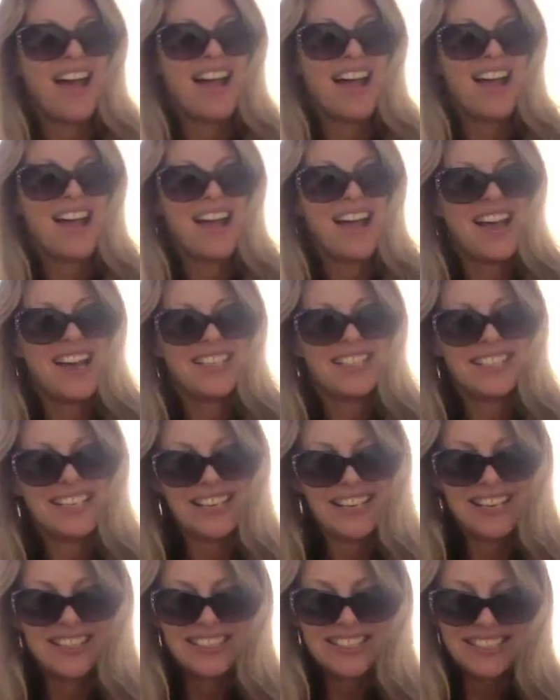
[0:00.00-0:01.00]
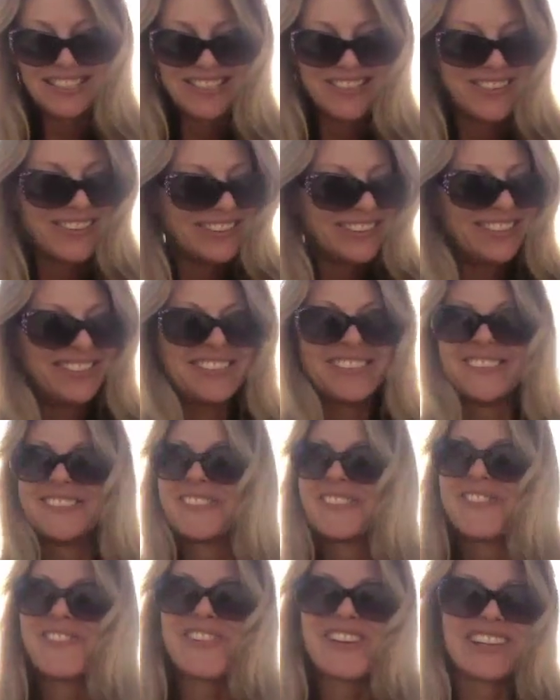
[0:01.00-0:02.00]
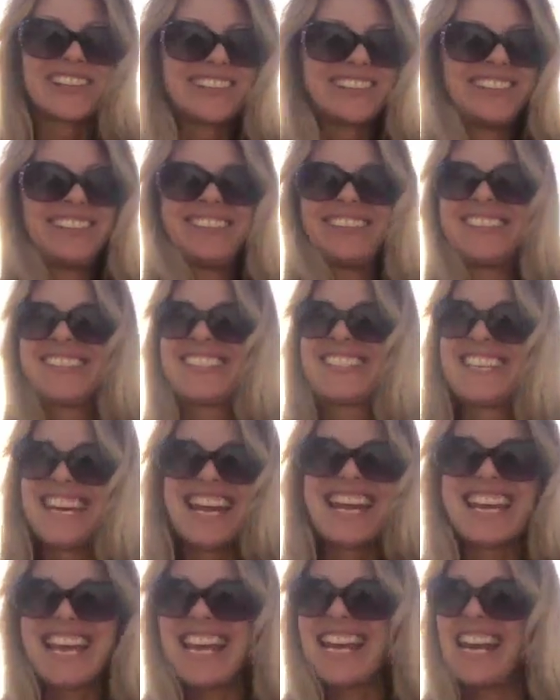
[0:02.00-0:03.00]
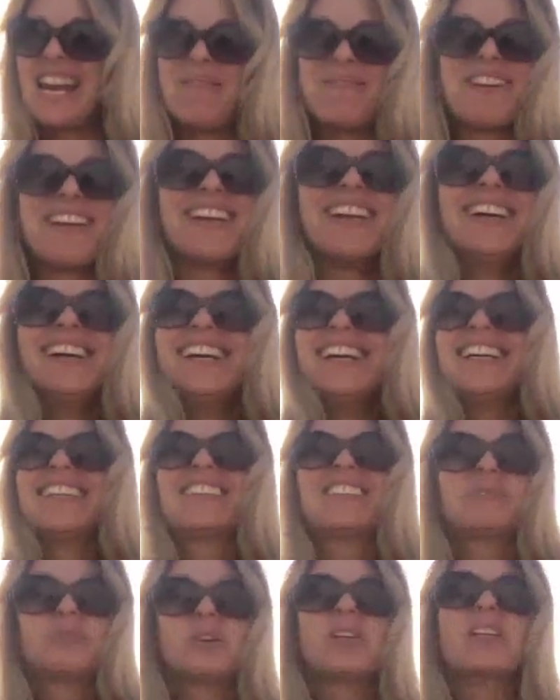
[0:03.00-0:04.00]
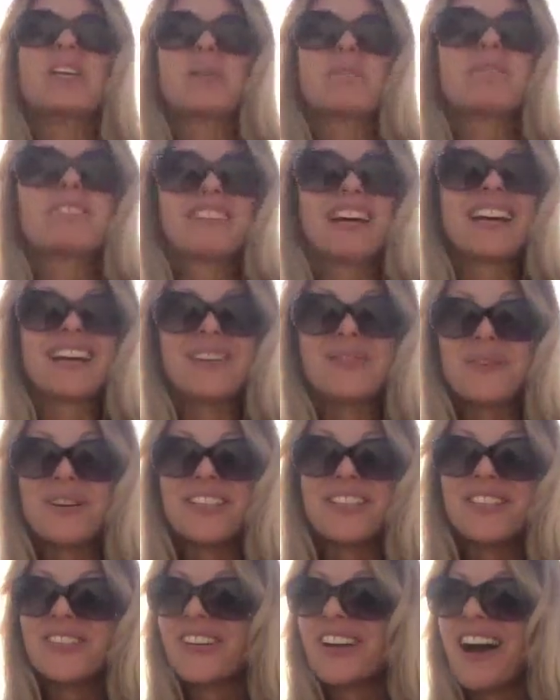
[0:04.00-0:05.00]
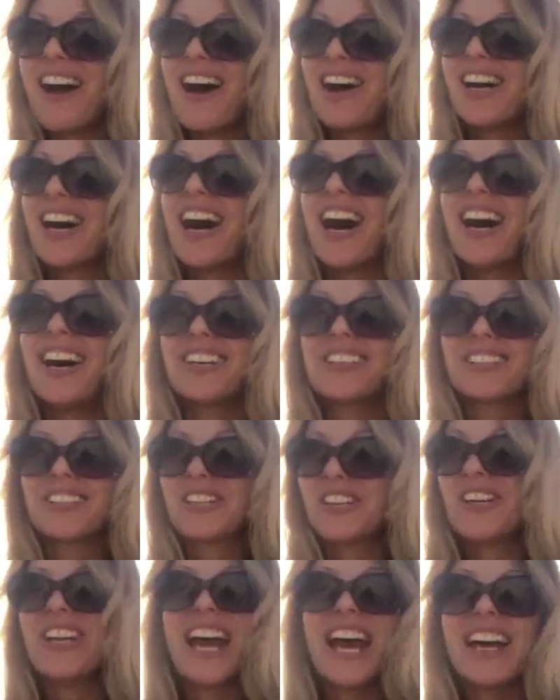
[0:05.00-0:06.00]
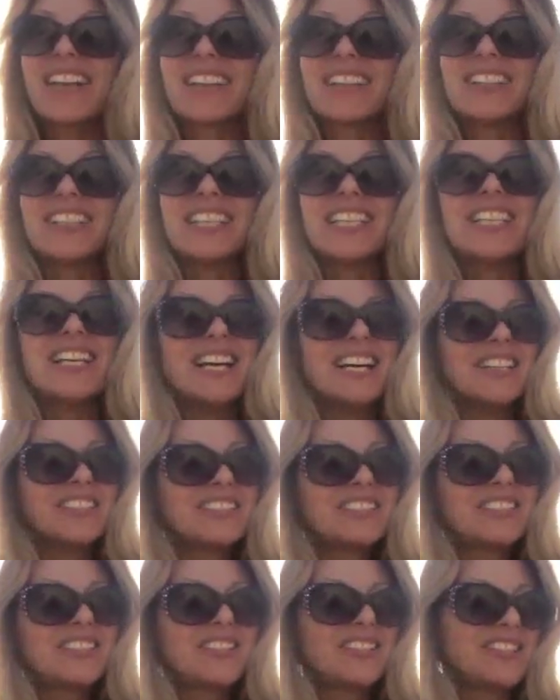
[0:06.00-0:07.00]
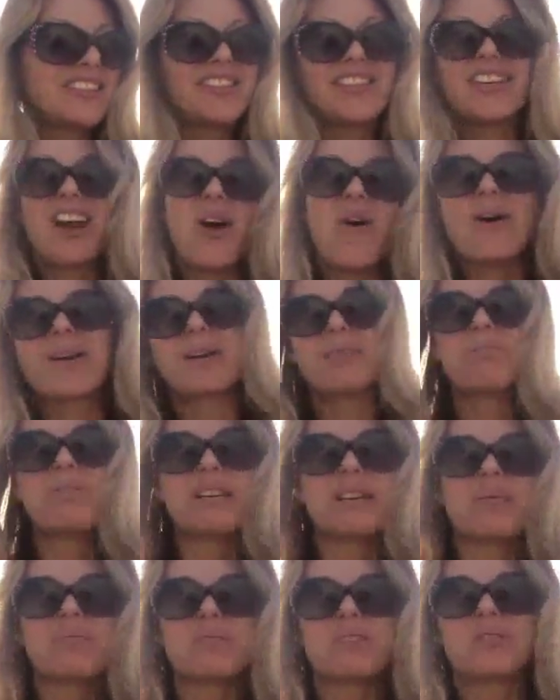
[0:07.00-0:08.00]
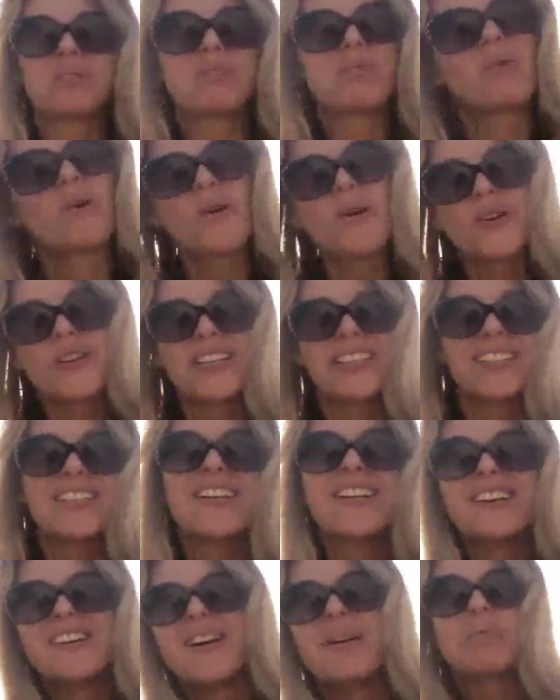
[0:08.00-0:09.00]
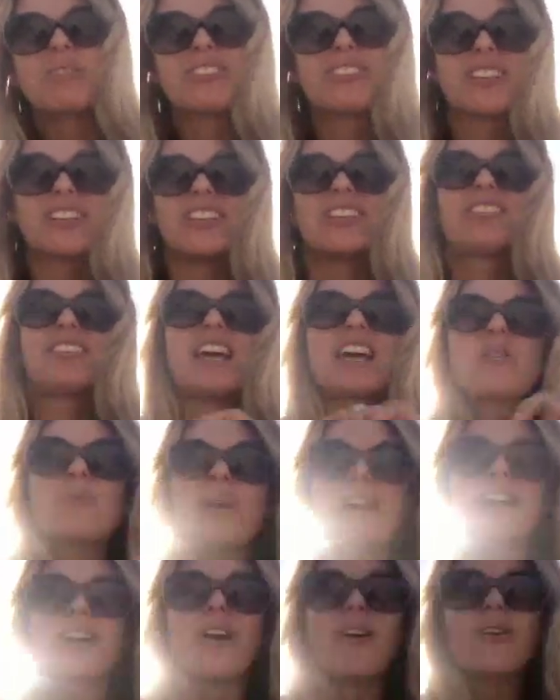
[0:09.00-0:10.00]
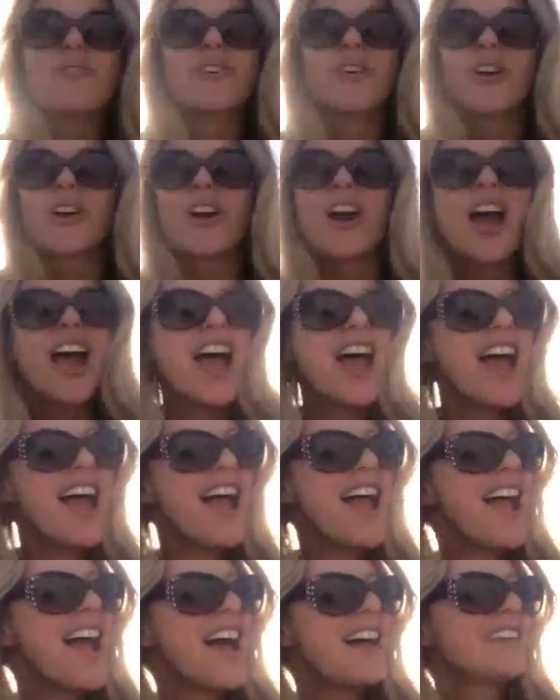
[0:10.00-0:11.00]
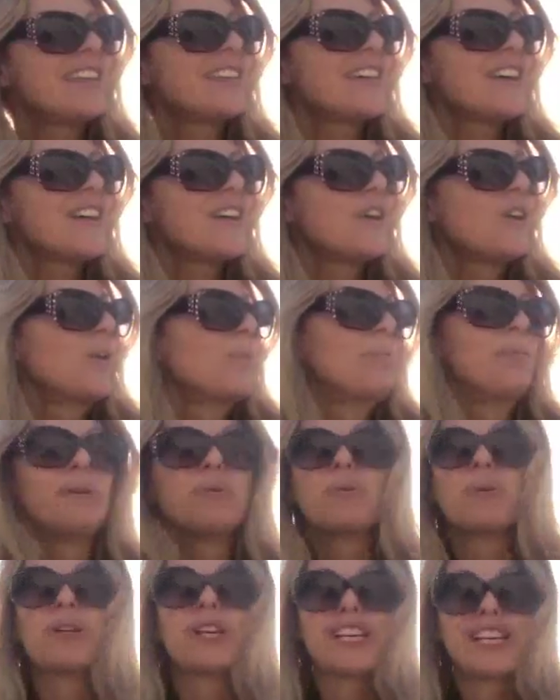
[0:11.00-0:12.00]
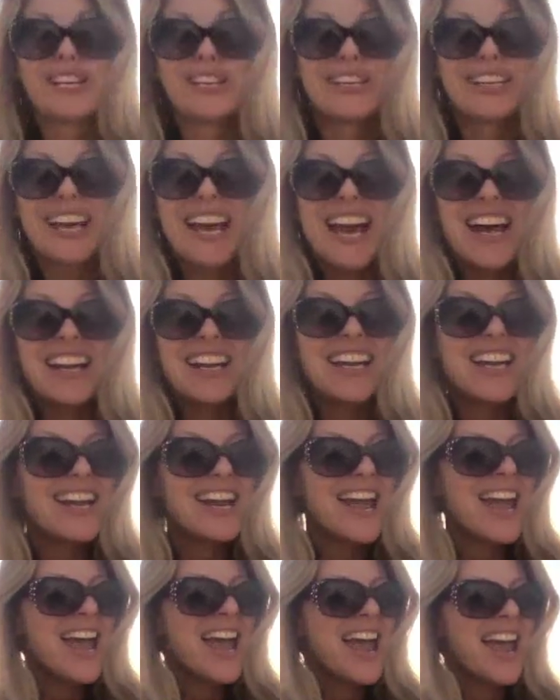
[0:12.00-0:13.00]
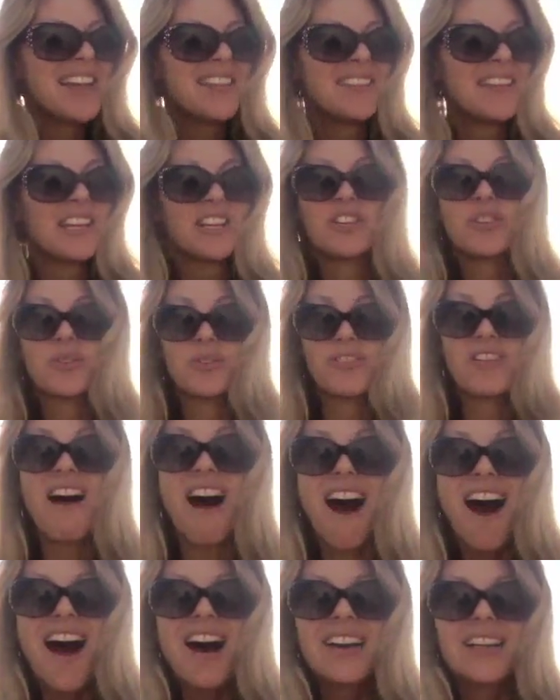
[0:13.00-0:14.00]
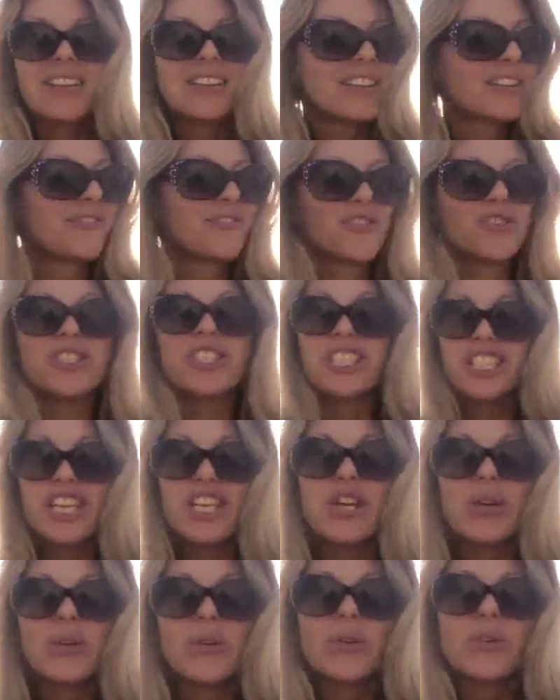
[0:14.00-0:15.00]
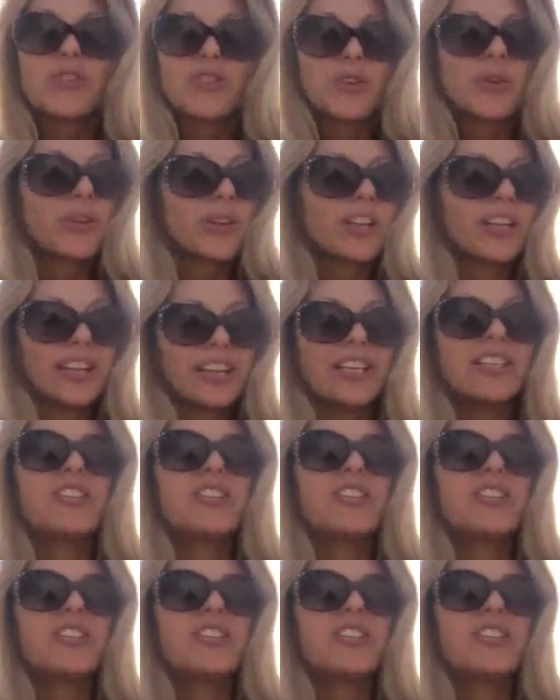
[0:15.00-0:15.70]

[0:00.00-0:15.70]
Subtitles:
And, I still really stink at it. I mean, it's really upsetting when you're a good athlete. So you think, oh, I'm going to pick up the sport and, I'm just going to segue over and be really good at it. And then you're not. Like for years, the